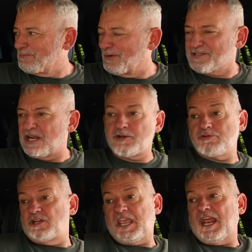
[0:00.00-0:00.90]
They're saying that
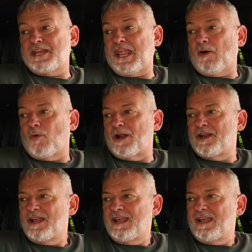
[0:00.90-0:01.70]
you can't get one.